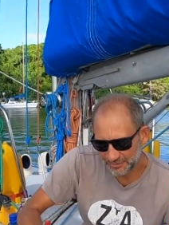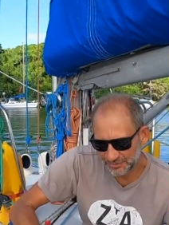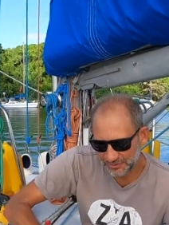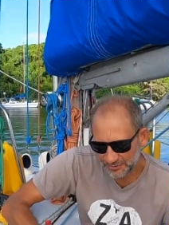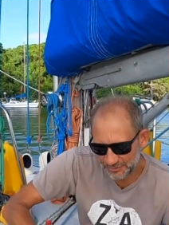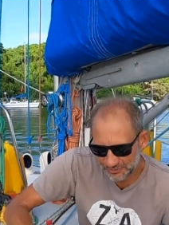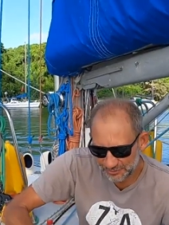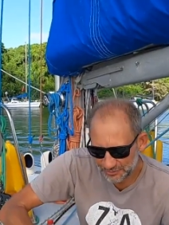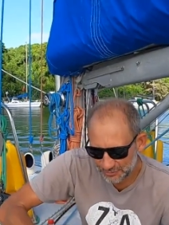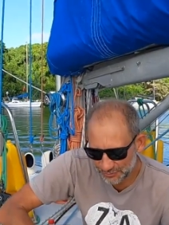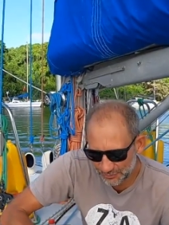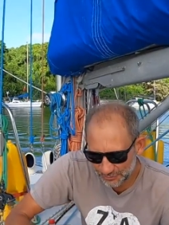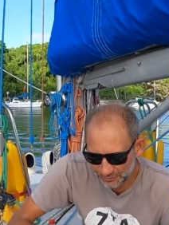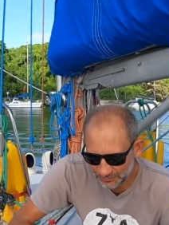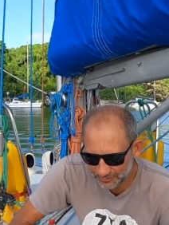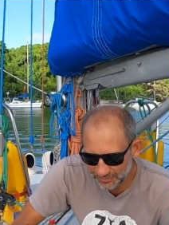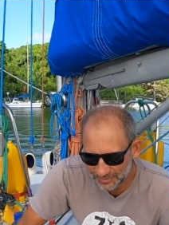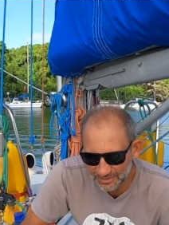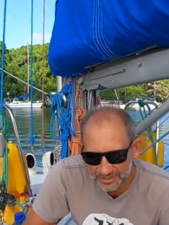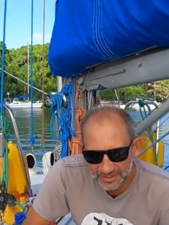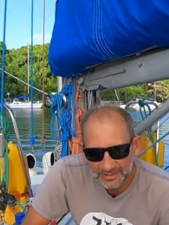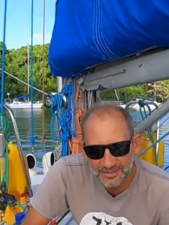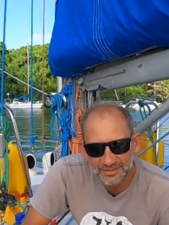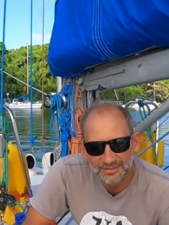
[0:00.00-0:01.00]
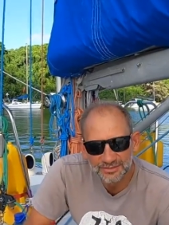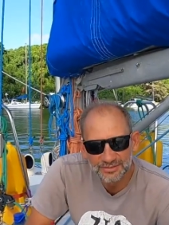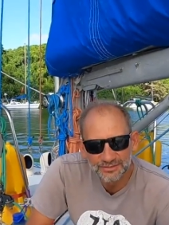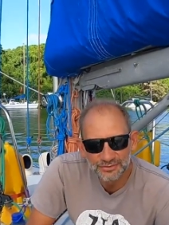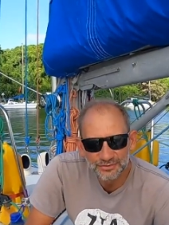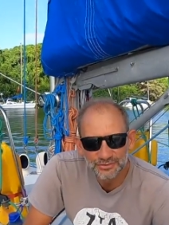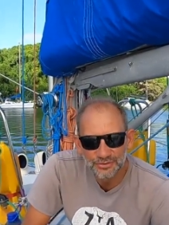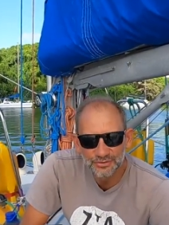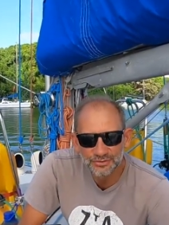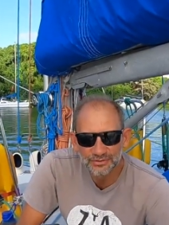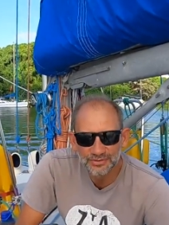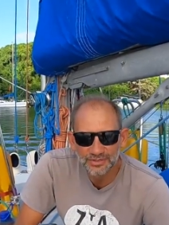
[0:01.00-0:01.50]
just shook
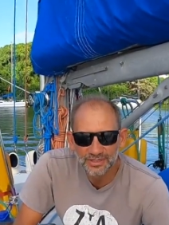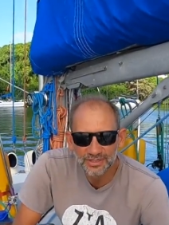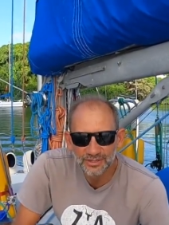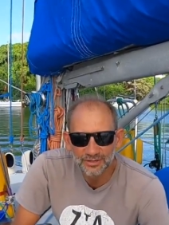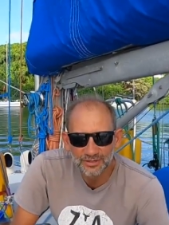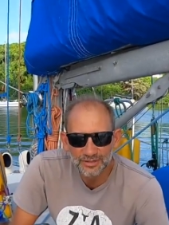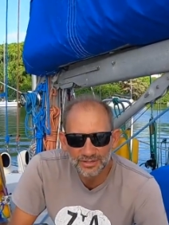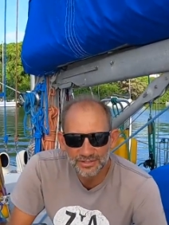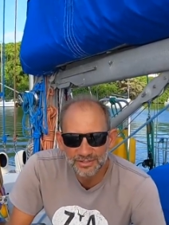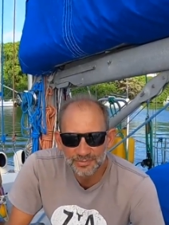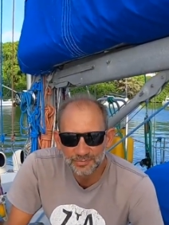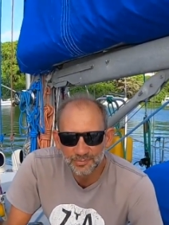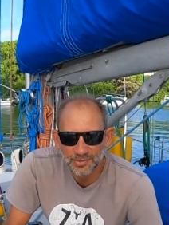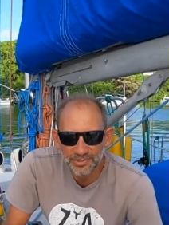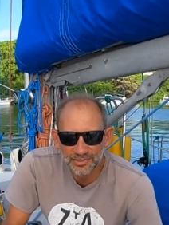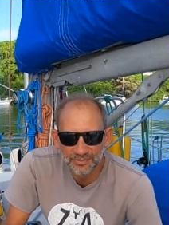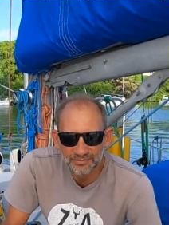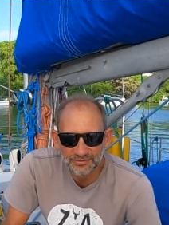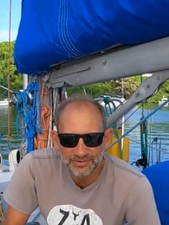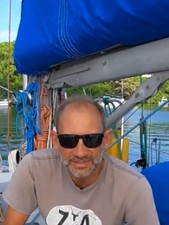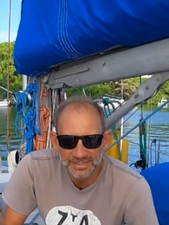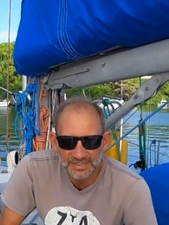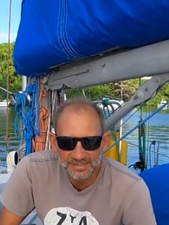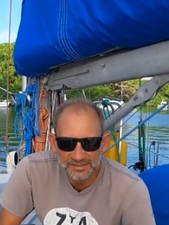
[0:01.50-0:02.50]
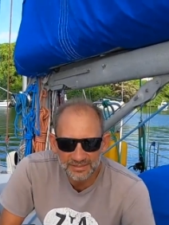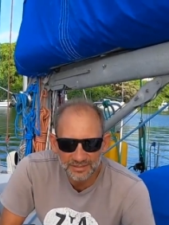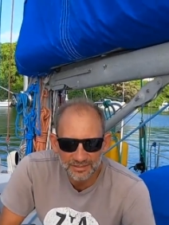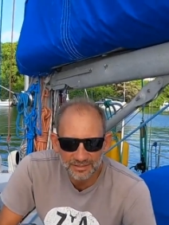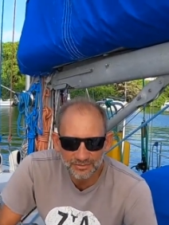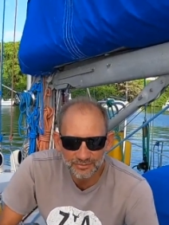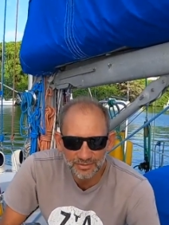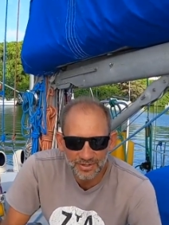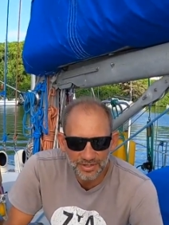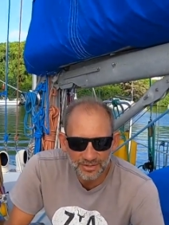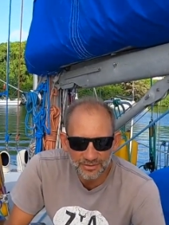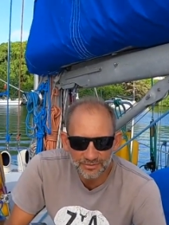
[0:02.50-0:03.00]
the last bit of
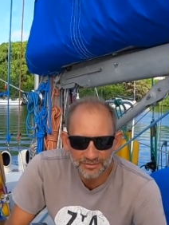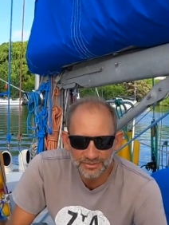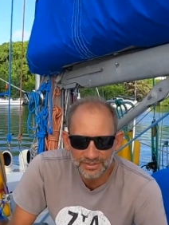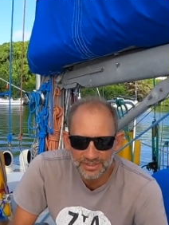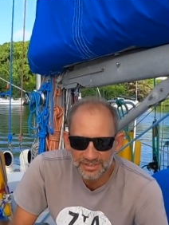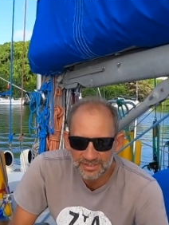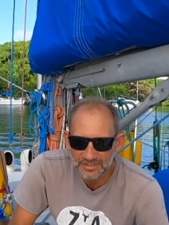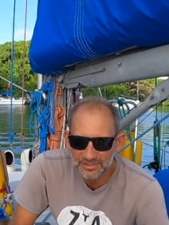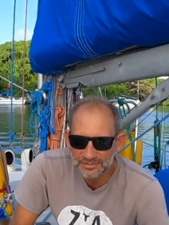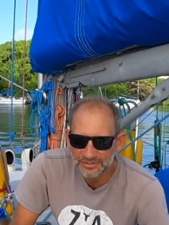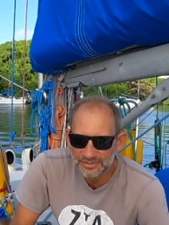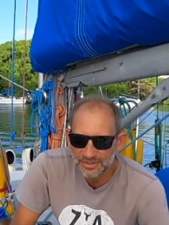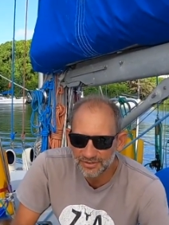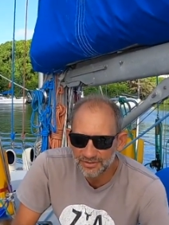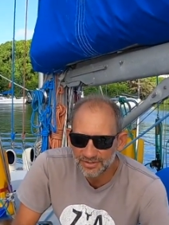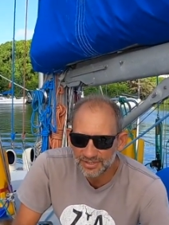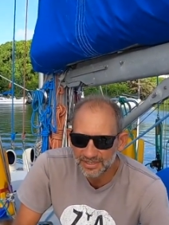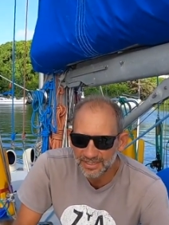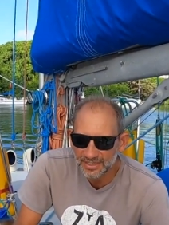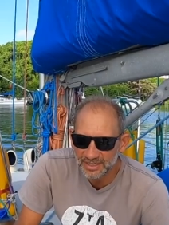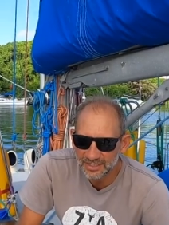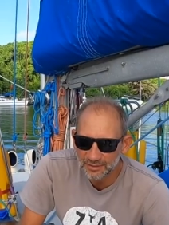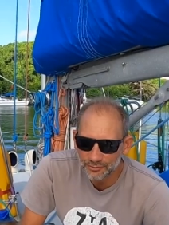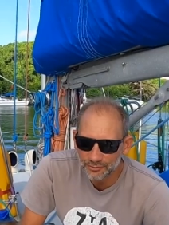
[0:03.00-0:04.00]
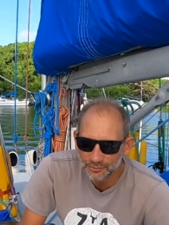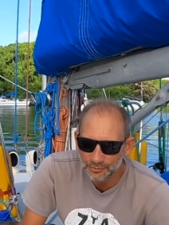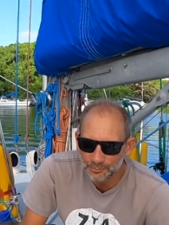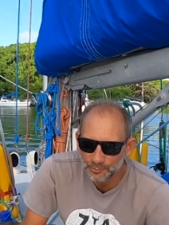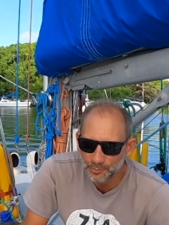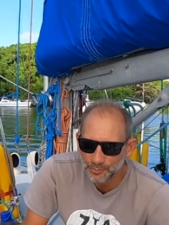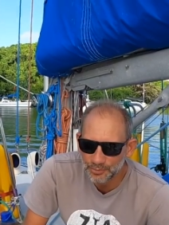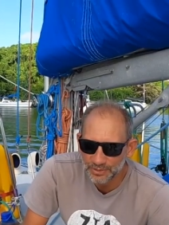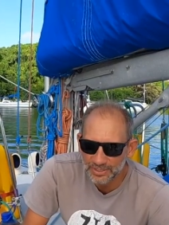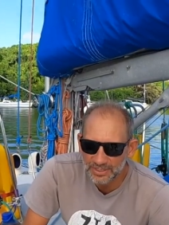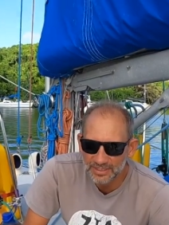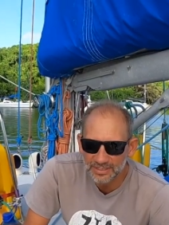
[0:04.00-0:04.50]
diesel around in the jerry can, not
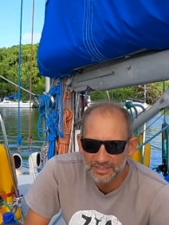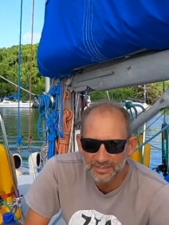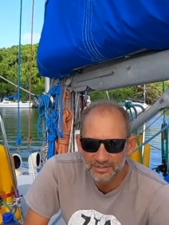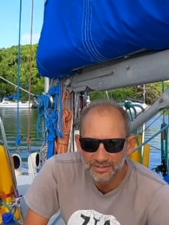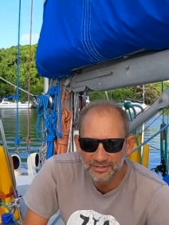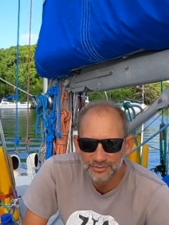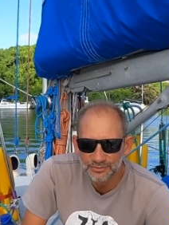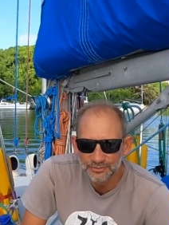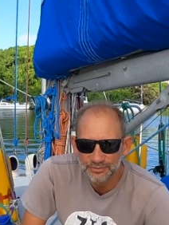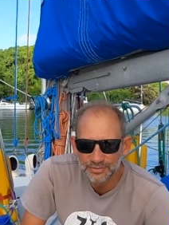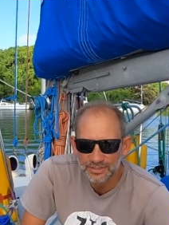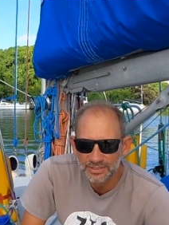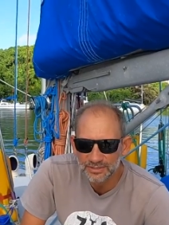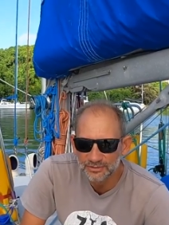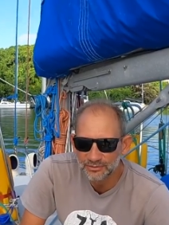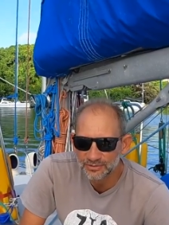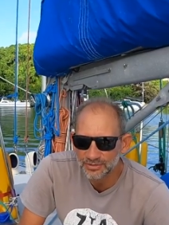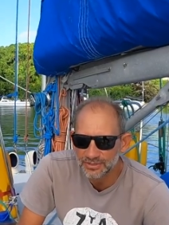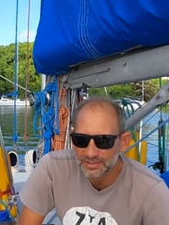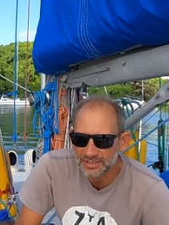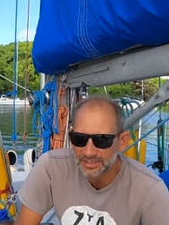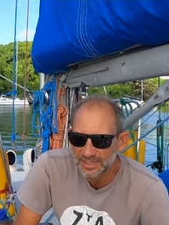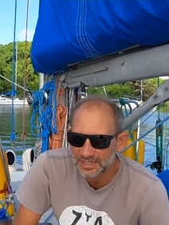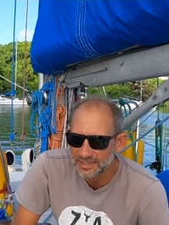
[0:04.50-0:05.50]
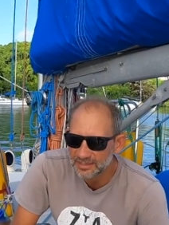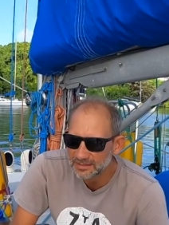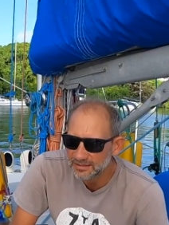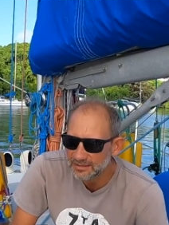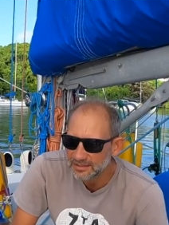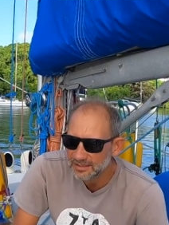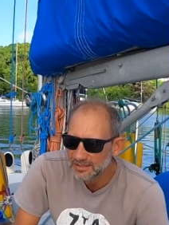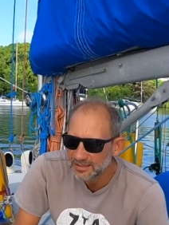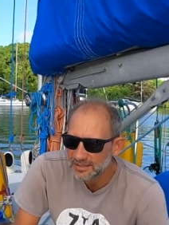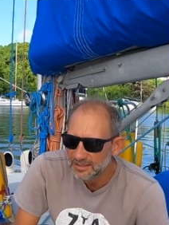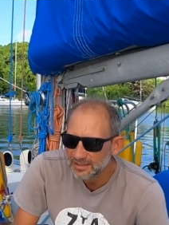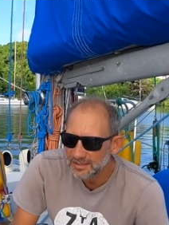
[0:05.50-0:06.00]
putting it into the tank,
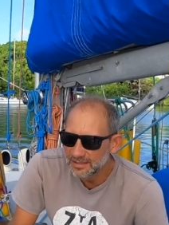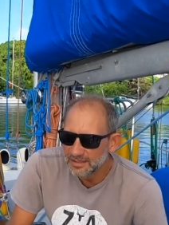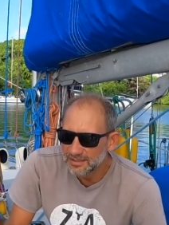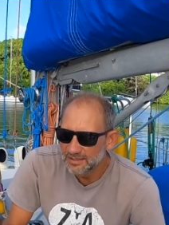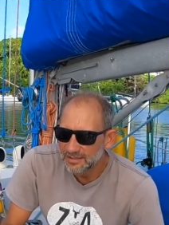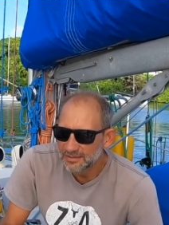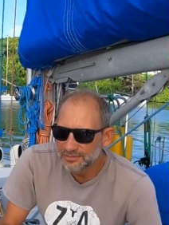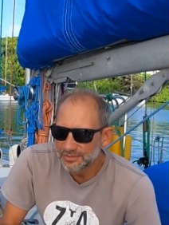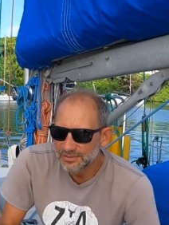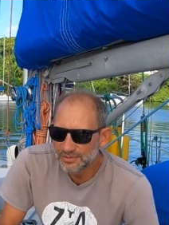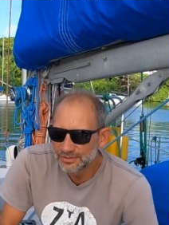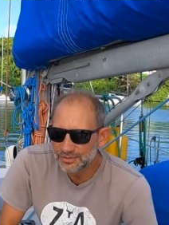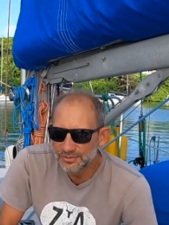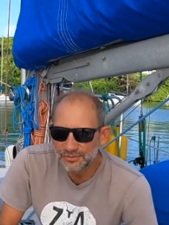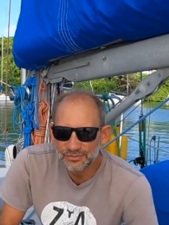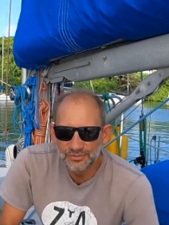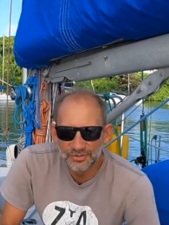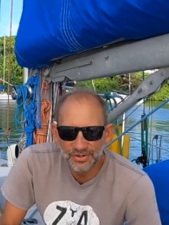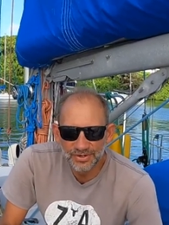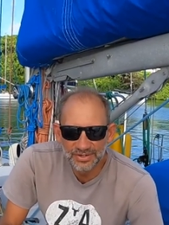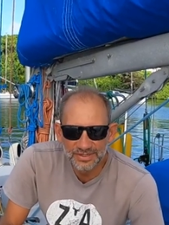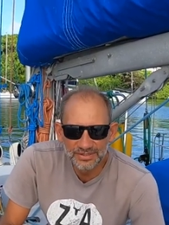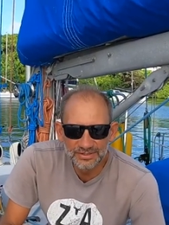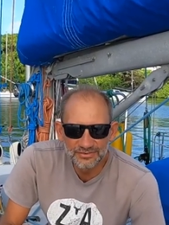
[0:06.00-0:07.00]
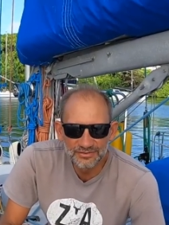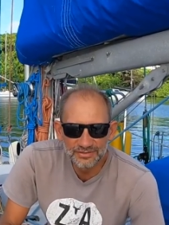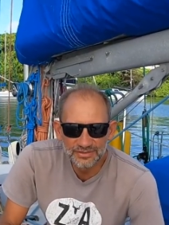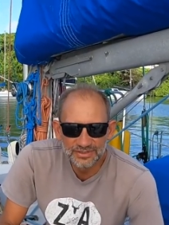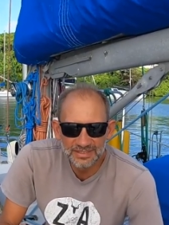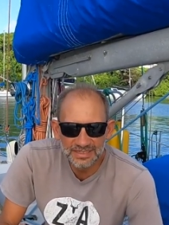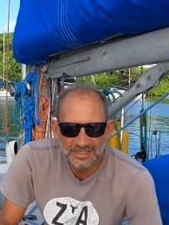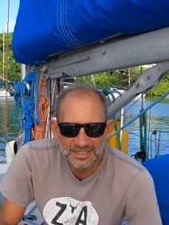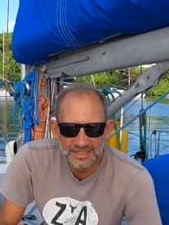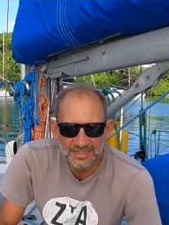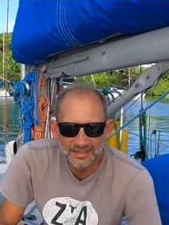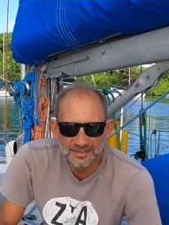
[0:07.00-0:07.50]
just to try and
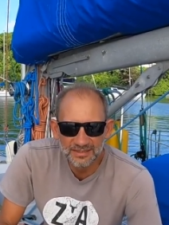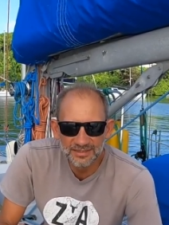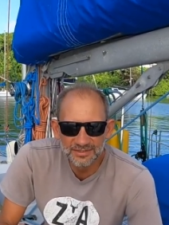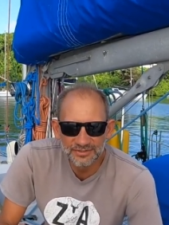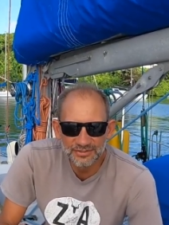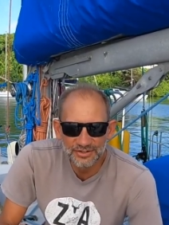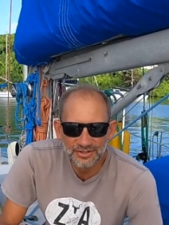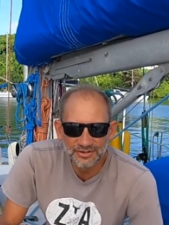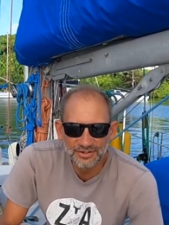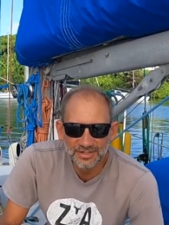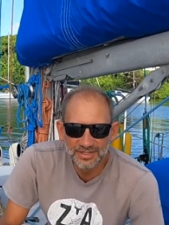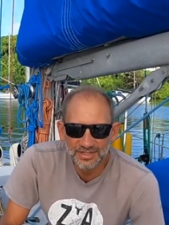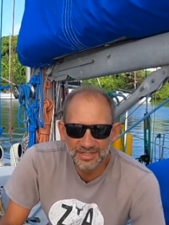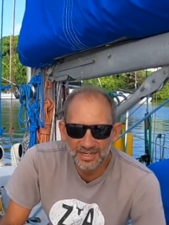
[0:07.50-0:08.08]
clean the jerry